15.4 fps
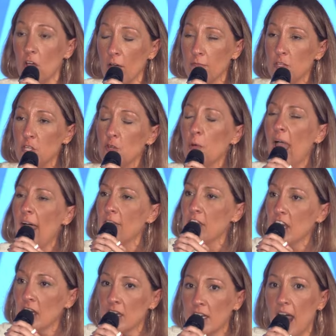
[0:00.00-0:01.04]
of you
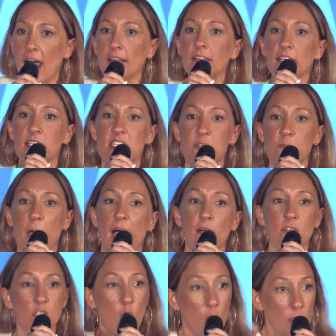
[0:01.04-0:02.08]
having a godly
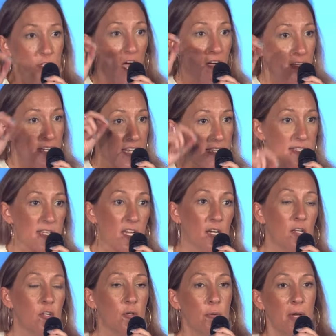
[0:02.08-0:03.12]
spouse, hold on, he's
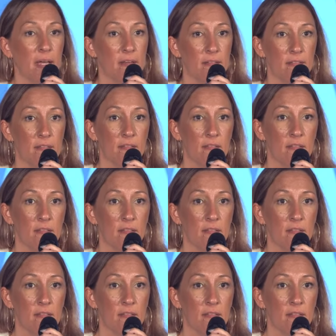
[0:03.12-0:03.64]
going to do it.